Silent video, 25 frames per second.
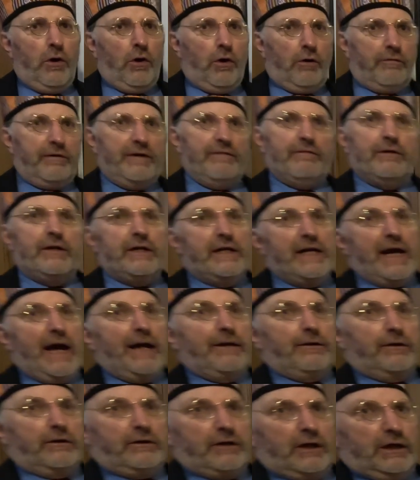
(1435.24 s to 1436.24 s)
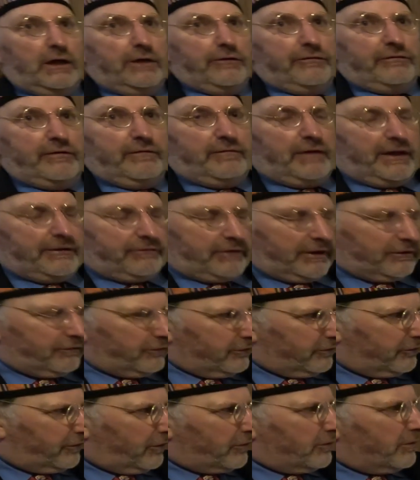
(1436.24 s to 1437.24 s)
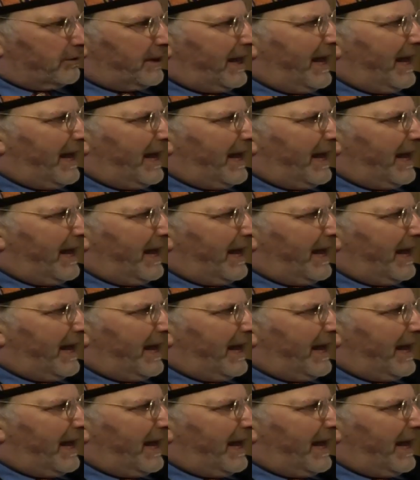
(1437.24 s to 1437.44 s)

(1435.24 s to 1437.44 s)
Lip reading: or even Neanderthal civilization. So you